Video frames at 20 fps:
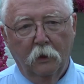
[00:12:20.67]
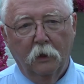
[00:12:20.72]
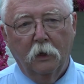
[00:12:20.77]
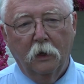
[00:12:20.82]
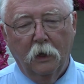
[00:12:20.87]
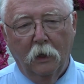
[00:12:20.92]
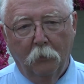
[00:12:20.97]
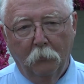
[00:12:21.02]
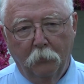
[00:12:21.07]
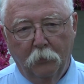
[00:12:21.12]

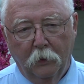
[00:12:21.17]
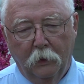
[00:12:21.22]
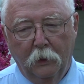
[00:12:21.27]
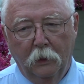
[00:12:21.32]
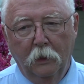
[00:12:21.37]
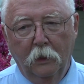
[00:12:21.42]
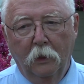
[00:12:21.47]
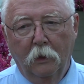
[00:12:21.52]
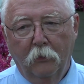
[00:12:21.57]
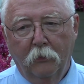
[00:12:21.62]
Company.
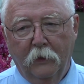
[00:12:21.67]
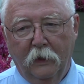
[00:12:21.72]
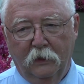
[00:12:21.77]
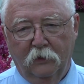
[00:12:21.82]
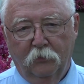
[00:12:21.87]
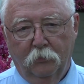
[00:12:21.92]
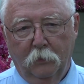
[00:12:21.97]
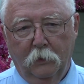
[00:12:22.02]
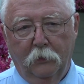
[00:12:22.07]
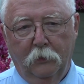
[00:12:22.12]

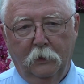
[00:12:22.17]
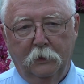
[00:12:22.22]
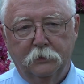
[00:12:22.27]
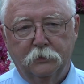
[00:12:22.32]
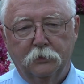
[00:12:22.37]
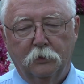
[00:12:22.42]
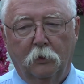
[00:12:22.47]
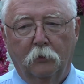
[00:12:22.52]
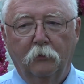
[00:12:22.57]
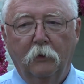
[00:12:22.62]
That's where they
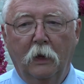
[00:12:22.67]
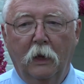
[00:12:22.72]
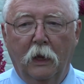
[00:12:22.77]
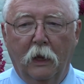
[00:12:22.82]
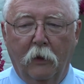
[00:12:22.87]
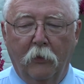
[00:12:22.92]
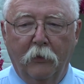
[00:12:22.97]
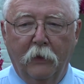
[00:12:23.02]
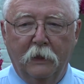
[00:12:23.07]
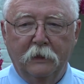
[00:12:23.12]
serve.
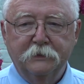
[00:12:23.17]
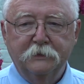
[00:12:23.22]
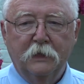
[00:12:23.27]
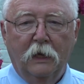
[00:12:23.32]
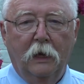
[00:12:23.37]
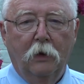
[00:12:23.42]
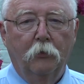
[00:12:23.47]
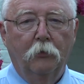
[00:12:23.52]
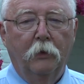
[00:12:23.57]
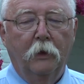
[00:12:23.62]
And that's
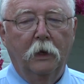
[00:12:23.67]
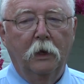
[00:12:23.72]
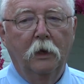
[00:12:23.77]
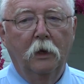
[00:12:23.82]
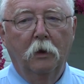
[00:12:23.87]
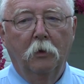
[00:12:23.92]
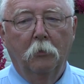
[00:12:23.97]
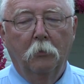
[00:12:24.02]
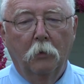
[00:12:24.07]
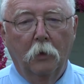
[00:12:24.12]
how they
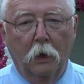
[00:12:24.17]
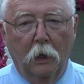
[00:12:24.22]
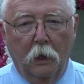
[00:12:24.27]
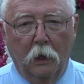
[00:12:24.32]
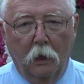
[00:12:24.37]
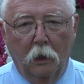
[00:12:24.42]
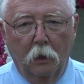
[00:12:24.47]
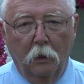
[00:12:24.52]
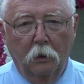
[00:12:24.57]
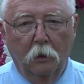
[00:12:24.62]

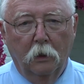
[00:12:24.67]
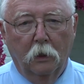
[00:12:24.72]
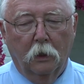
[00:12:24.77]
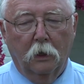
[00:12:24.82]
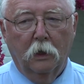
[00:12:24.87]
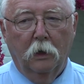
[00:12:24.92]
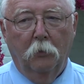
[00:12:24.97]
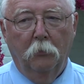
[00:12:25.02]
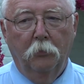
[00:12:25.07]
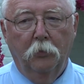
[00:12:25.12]

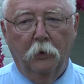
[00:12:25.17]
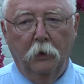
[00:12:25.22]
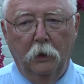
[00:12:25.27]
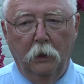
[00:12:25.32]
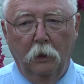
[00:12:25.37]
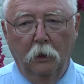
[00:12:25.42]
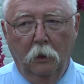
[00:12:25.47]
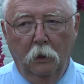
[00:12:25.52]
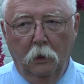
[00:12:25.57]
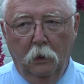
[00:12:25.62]

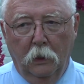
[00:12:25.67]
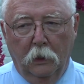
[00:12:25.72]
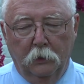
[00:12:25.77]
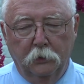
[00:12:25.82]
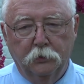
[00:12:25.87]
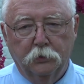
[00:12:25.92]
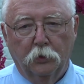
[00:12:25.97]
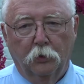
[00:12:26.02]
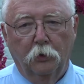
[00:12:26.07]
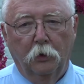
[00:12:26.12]
accompany
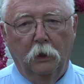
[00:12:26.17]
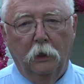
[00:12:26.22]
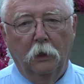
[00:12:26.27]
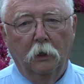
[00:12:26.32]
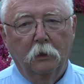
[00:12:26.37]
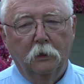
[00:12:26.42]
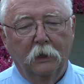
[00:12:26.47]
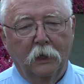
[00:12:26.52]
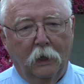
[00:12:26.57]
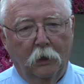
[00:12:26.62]
and journey
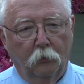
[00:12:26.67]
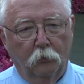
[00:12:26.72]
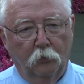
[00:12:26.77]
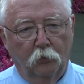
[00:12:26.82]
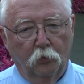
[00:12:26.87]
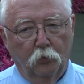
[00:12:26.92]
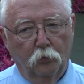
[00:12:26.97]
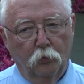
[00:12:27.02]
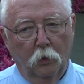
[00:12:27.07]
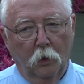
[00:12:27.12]
down
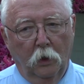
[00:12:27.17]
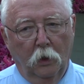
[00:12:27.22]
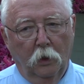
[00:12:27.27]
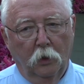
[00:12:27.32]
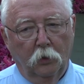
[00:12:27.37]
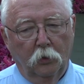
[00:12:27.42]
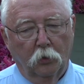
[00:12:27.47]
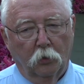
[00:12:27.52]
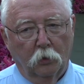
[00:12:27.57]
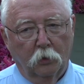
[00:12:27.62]
to
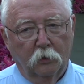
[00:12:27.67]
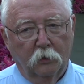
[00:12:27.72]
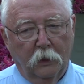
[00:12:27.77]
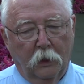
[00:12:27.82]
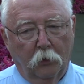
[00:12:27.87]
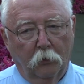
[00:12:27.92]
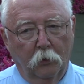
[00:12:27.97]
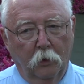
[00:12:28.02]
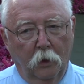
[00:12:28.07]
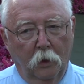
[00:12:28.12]

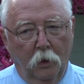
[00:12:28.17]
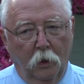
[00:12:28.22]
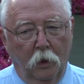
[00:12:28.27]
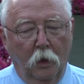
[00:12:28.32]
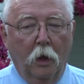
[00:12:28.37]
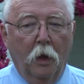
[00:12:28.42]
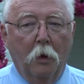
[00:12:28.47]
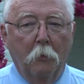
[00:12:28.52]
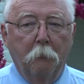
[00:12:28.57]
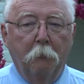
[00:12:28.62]
Yorktown.
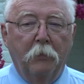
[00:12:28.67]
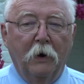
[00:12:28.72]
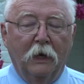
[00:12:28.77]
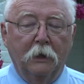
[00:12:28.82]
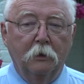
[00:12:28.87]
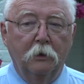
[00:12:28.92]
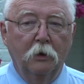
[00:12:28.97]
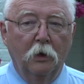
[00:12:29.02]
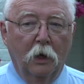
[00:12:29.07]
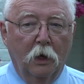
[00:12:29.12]
But
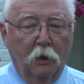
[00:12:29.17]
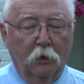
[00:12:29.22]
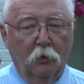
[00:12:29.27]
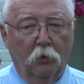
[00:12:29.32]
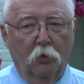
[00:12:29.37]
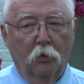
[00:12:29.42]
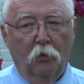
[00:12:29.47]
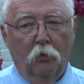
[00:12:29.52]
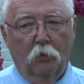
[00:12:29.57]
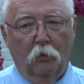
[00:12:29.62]
not
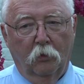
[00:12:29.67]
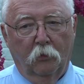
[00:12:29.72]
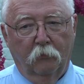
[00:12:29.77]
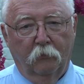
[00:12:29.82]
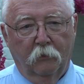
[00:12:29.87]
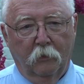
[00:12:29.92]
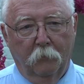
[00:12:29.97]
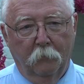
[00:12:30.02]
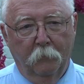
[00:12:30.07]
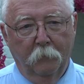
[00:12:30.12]
all of
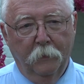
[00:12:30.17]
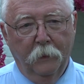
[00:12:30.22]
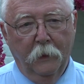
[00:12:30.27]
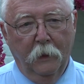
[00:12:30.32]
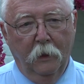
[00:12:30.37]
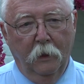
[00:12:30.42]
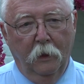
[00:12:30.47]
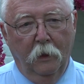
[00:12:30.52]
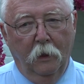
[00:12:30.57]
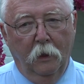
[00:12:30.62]
them.
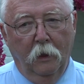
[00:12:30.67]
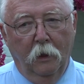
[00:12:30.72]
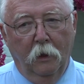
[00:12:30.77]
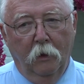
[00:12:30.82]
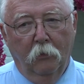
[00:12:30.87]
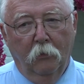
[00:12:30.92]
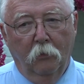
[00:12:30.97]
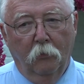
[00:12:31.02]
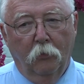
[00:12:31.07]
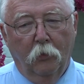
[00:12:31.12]

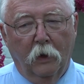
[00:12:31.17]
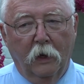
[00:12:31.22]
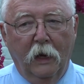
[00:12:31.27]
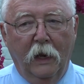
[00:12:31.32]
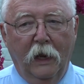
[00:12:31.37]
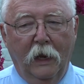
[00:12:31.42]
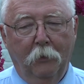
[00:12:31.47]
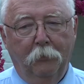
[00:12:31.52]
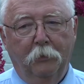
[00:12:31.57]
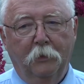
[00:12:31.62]
What
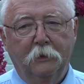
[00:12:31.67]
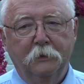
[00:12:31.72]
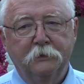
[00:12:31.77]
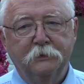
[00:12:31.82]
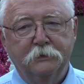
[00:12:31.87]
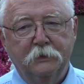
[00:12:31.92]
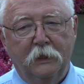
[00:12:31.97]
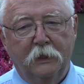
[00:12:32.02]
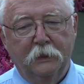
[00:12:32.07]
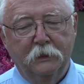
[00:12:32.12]

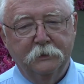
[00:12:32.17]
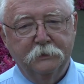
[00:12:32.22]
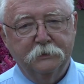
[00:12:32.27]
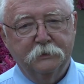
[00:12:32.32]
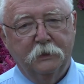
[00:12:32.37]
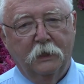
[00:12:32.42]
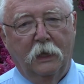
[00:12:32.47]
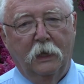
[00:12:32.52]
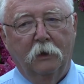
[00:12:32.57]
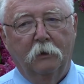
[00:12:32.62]
happens is
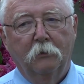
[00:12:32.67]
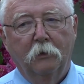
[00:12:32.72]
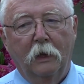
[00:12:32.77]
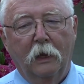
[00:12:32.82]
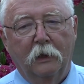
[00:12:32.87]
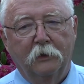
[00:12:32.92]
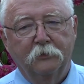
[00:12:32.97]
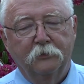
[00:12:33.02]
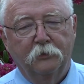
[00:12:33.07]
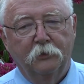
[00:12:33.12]
that
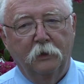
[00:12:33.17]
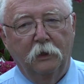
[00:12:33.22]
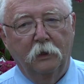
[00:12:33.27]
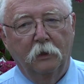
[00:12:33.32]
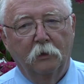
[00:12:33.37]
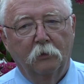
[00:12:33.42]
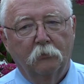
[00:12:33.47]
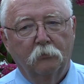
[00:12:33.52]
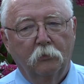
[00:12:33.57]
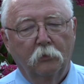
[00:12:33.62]
as
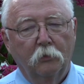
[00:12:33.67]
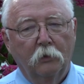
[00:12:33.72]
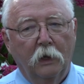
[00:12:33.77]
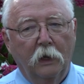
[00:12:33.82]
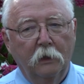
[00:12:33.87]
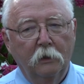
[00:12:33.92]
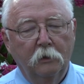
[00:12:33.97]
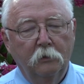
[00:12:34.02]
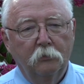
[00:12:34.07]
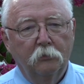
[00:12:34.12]
the Rhode
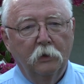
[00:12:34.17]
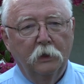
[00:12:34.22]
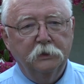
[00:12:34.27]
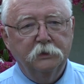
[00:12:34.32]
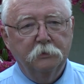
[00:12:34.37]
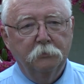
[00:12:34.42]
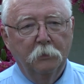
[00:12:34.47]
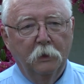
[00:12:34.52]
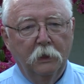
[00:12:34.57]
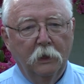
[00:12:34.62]
Island
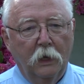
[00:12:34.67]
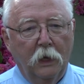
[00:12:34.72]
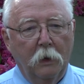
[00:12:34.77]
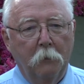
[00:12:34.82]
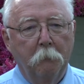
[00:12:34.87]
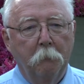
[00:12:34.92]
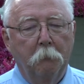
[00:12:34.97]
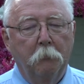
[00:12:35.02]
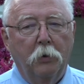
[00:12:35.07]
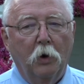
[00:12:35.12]
Regiment
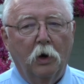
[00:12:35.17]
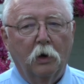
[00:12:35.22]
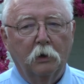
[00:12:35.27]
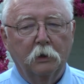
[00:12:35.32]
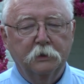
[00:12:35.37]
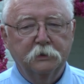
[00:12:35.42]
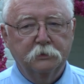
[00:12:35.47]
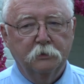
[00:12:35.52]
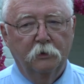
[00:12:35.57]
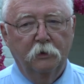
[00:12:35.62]

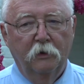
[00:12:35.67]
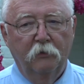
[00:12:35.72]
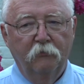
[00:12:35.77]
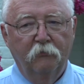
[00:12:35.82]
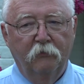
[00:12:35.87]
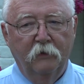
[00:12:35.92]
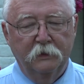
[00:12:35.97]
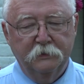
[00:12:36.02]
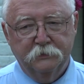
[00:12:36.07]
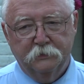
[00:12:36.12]
embarks on
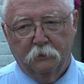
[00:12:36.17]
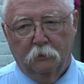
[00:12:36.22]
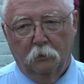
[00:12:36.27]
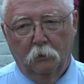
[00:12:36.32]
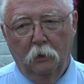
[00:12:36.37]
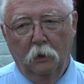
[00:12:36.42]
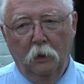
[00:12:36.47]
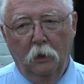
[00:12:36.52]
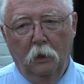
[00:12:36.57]
vessels